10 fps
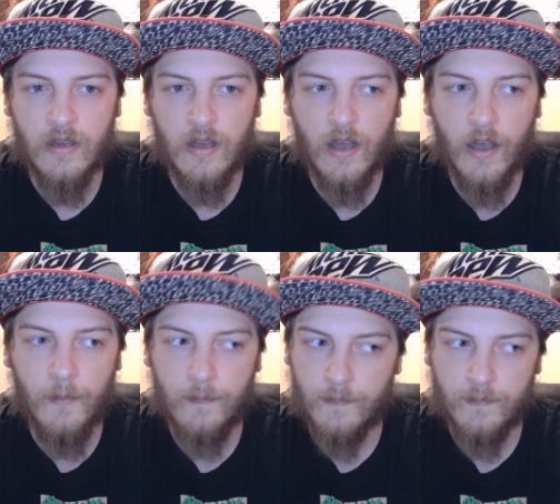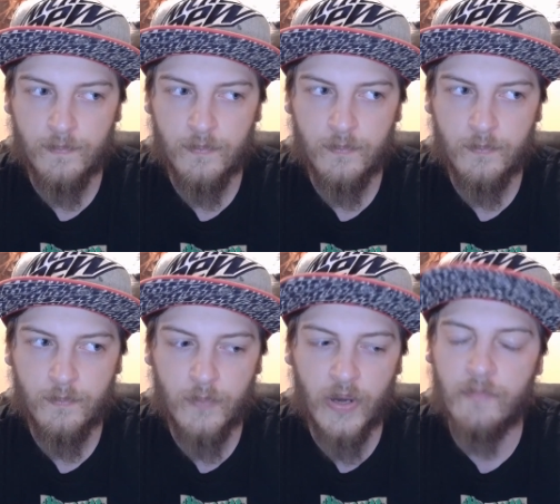
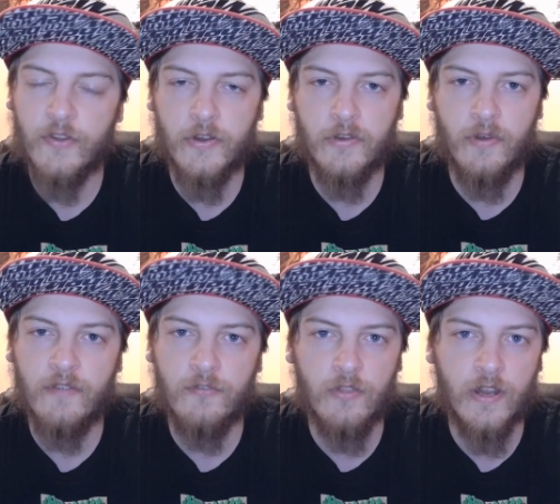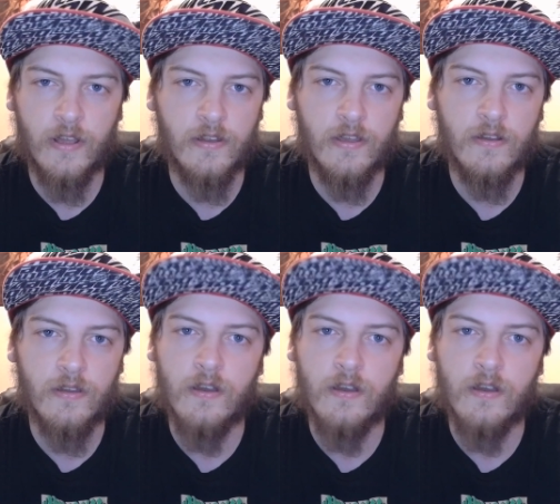But I'm very grateful that I did.